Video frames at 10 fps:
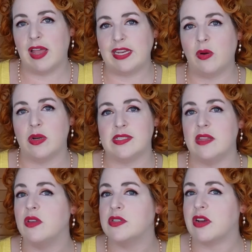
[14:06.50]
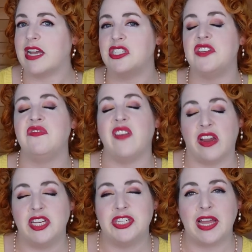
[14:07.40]
line corset, those are actually
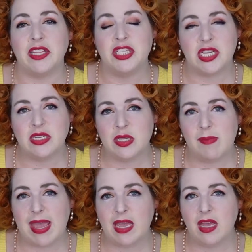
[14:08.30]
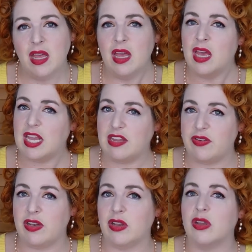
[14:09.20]
very challenging to make,
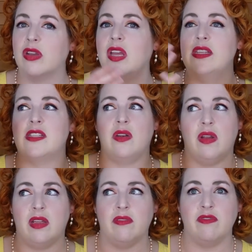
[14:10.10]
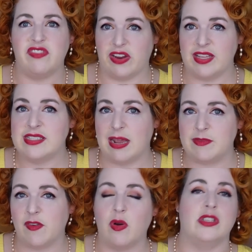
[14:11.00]
even considering various
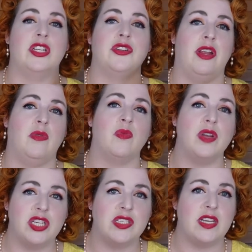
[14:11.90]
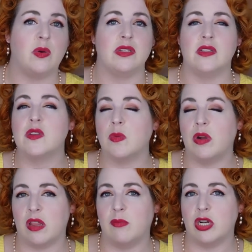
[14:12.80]
types of corsetry, Regency corsets are
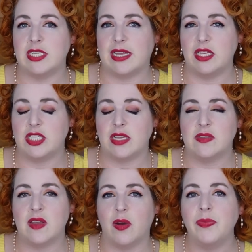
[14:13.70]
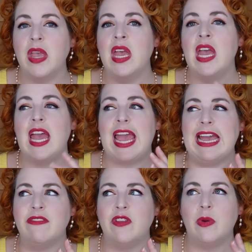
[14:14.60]
one of the more challenging. So
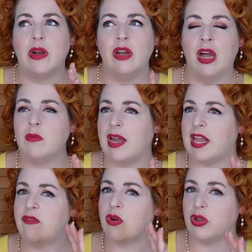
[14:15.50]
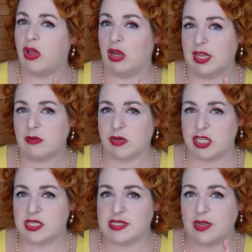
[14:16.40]
if you are not ready for a long line
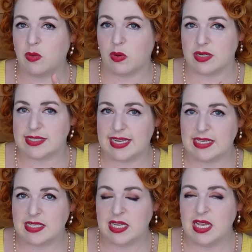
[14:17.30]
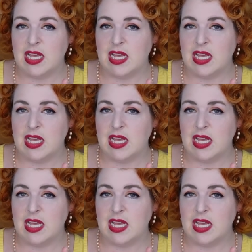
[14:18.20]
Regency corset,